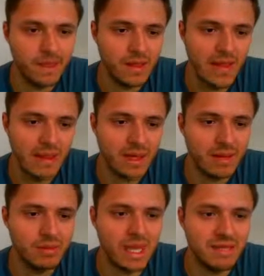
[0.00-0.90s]
Now I can
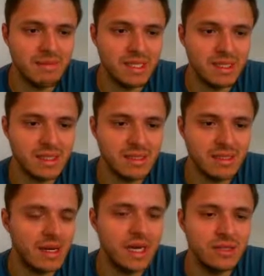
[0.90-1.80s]
play f6
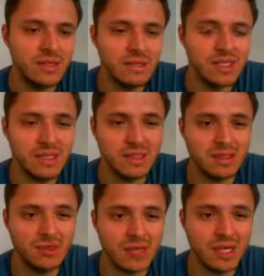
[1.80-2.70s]
and knight to f6 and
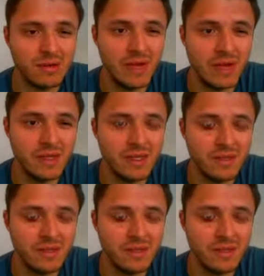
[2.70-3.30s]
try and get rid of that knight.